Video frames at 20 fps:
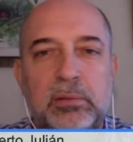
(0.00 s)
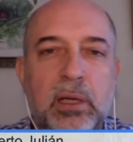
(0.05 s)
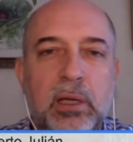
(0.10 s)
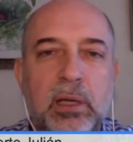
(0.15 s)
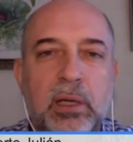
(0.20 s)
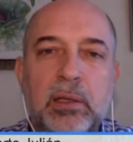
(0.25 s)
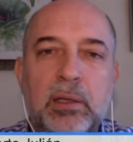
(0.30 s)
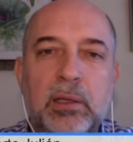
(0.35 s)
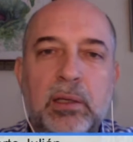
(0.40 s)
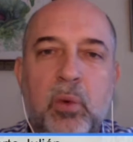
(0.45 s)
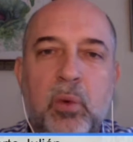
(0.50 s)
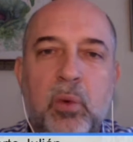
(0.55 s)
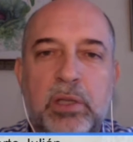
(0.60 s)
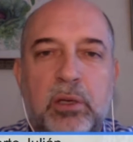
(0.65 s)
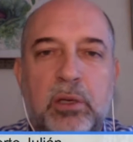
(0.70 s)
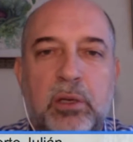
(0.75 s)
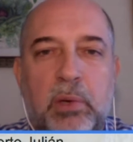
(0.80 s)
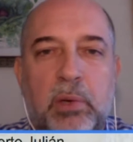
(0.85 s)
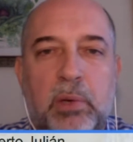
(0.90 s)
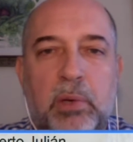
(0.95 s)
question
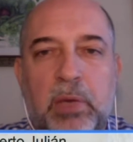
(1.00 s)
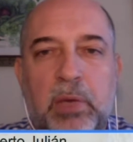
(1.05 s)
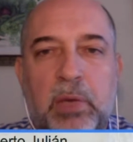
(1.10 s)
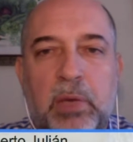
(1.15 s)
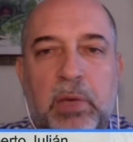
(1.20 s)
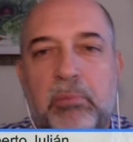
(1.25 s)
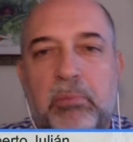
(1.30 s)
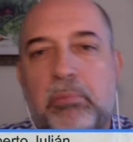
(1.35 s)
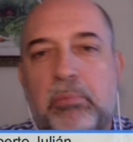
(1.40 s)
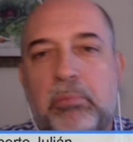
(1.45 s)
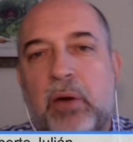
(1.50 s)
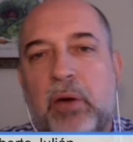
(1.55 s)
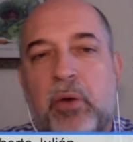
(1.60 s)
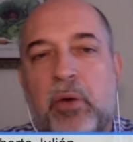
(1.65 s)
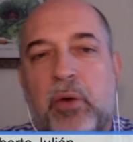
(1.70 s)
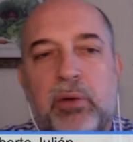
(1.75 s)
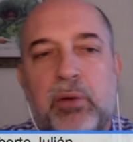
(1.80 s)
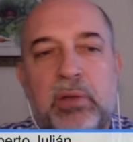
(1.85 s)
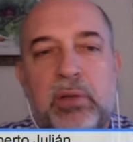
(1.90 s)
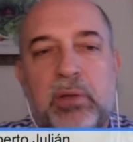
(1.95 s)
about my background,
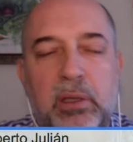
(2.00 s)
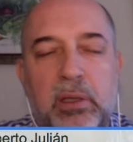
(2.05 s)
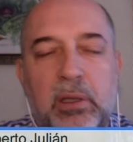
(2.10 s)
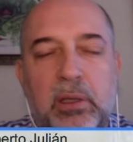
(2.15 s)
and